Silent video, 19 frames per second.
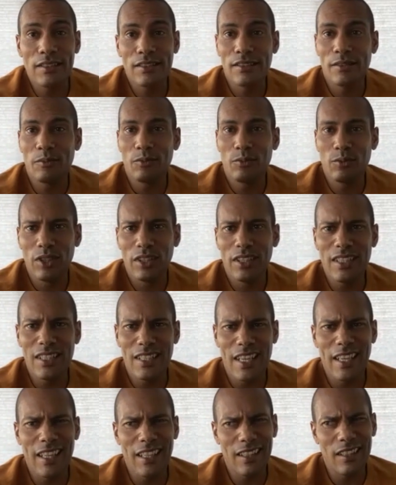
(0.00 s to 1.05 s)
some really
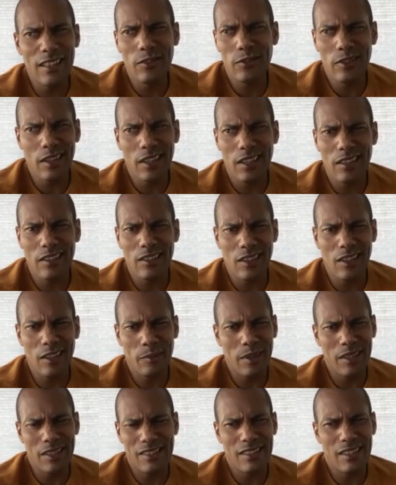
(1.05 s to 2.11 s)
negative like
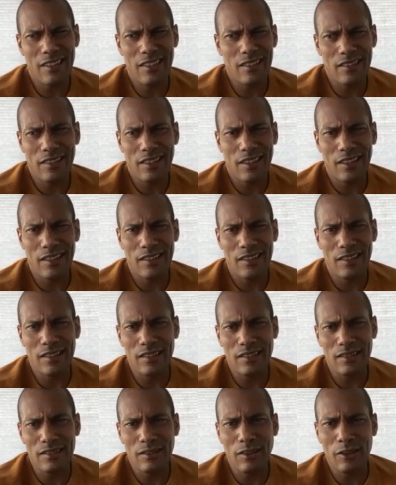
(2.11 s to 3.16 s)
comments that are like
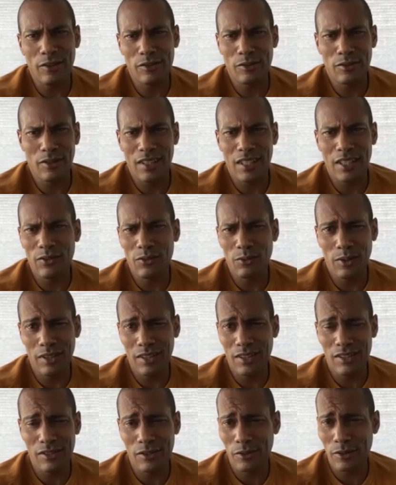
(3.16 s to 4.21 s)
also not even really
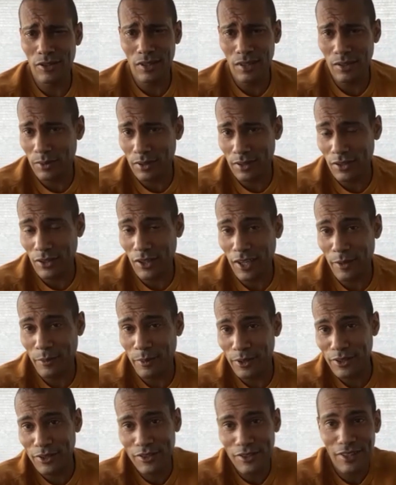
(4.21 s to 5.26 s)
associated with the
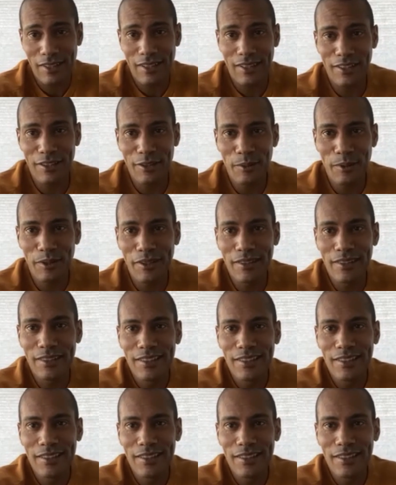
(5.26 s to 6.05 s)
topic you're talking about.